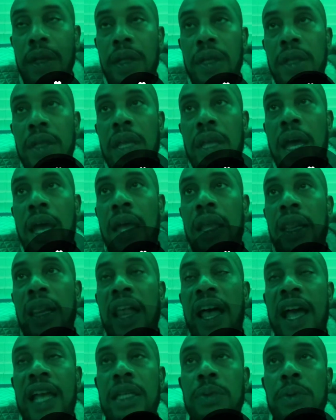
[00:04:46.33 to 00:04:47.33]
that
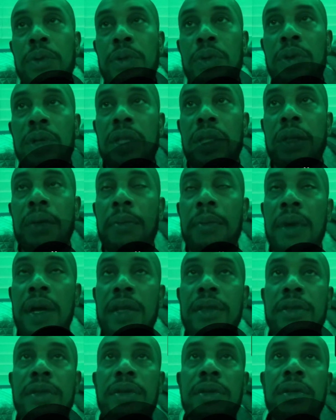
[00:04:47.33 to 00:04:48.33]
lies between the
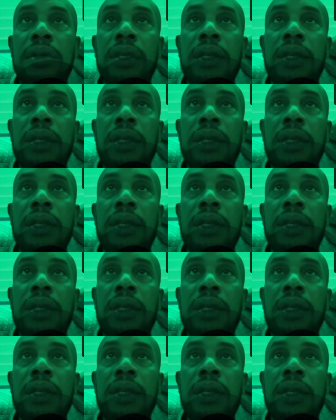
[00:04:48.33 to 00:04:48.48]
muscle